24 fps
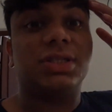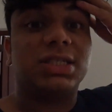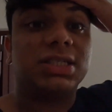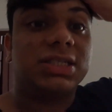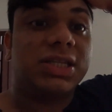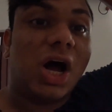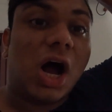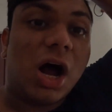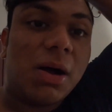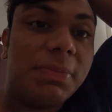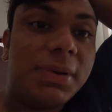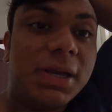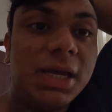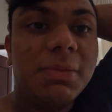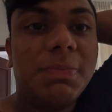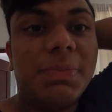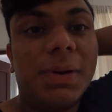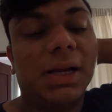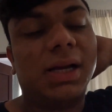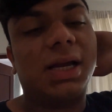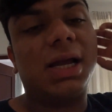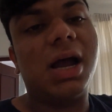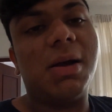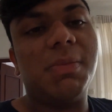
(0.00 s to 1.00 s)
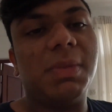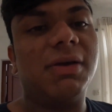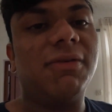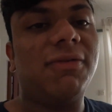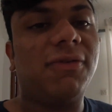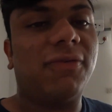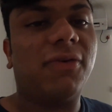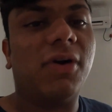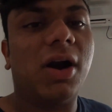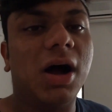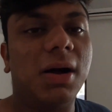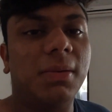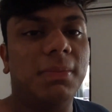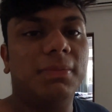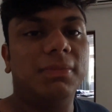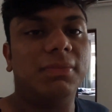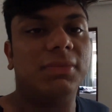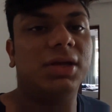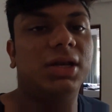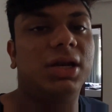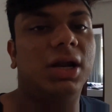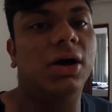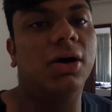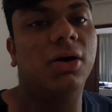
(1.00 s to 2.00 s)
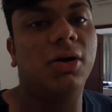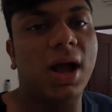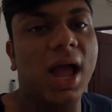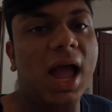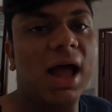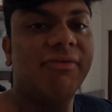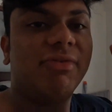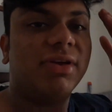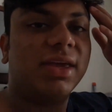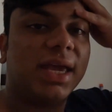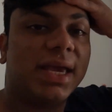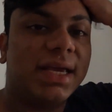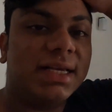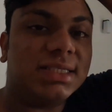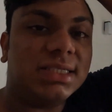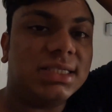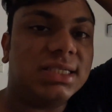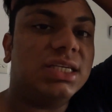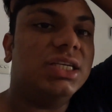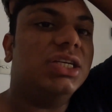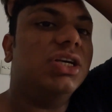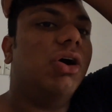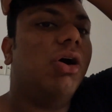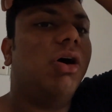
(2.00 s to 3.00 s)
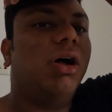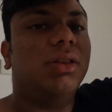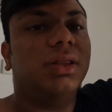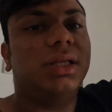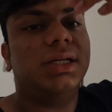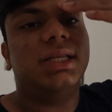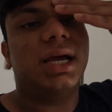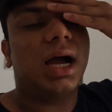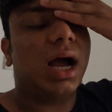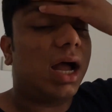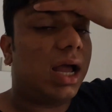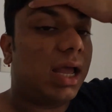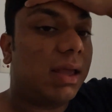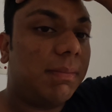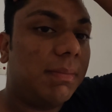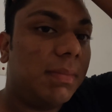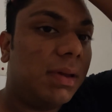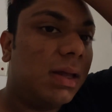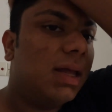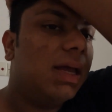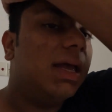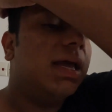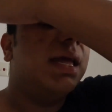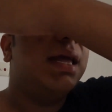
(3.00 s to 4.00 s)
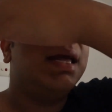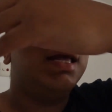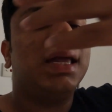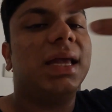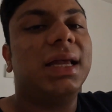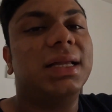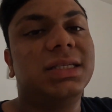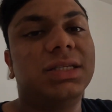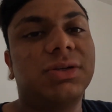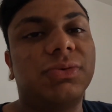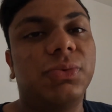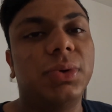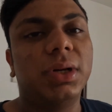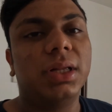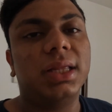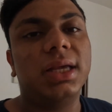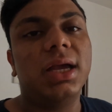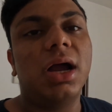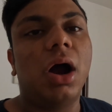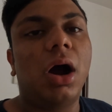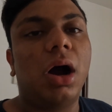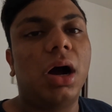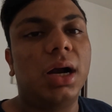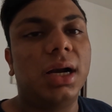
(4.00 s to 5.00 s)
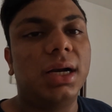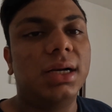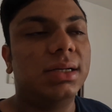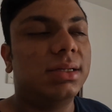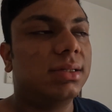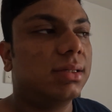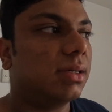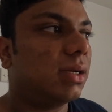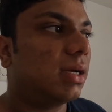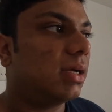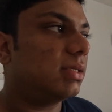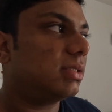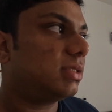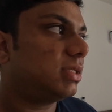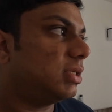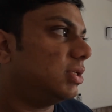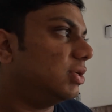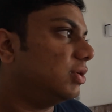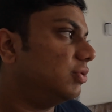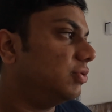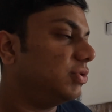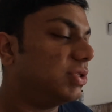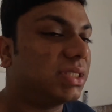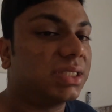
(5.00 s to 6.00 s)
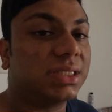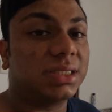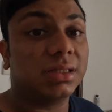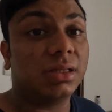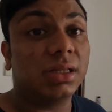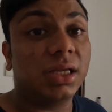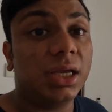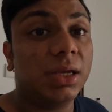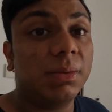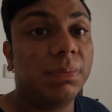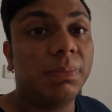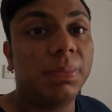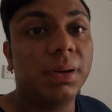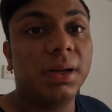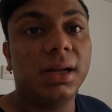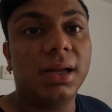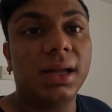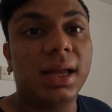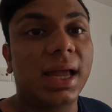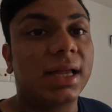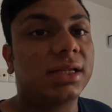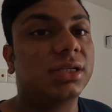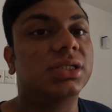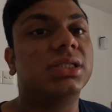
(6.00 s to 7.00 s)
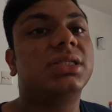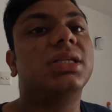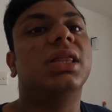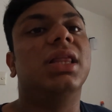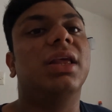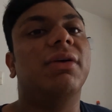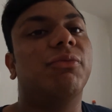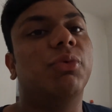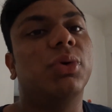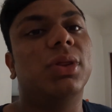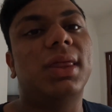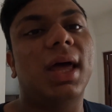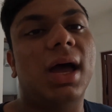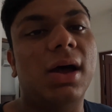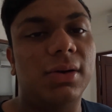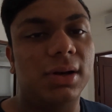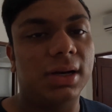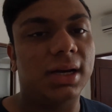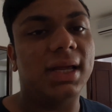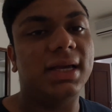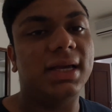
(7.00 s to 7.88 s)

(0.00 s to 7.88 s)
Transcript: snobby, but coming from, you know, having AC all the time, it's really hard to sleep and just live without an